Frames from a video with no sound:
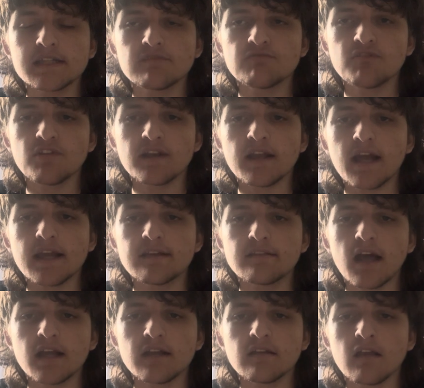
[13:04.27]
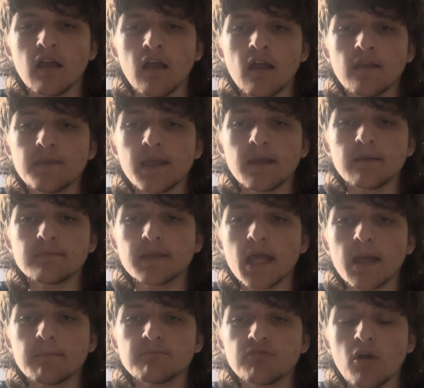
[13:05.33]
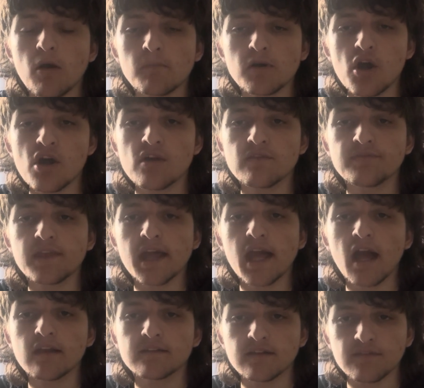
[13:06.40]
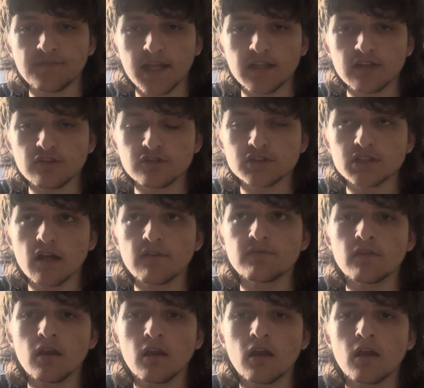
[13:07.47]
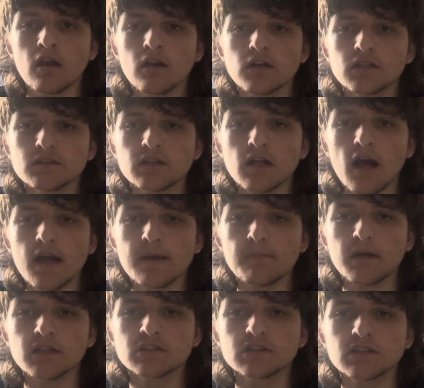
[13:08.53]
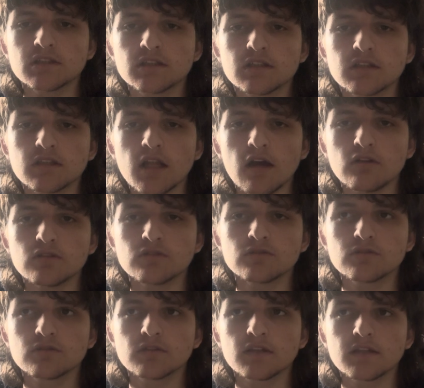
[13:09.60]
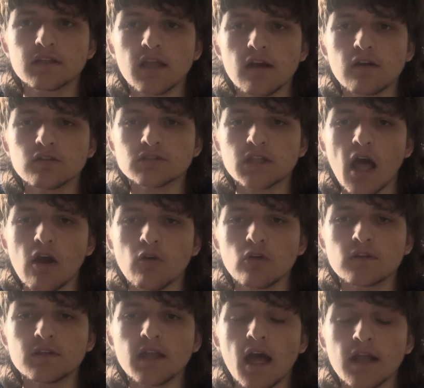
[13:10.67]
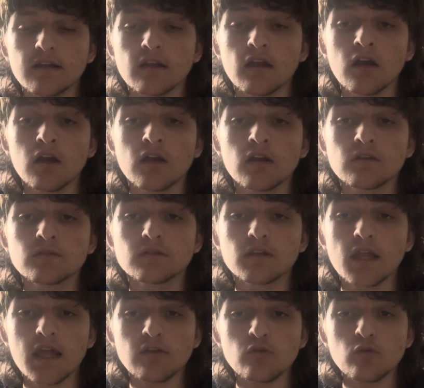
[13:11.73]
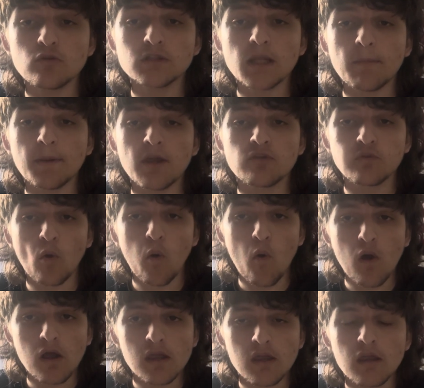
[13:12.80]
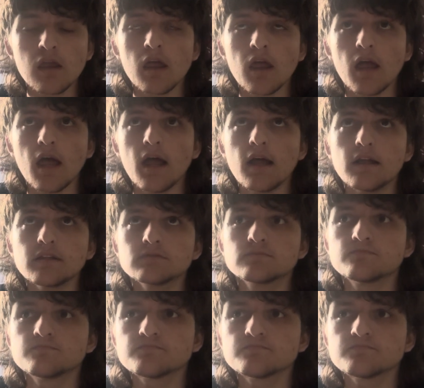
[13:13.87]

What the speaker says: realize that the team from Earth Day and the Avengers, and as Iron Man tell Star-Lord that he knows about Thor, and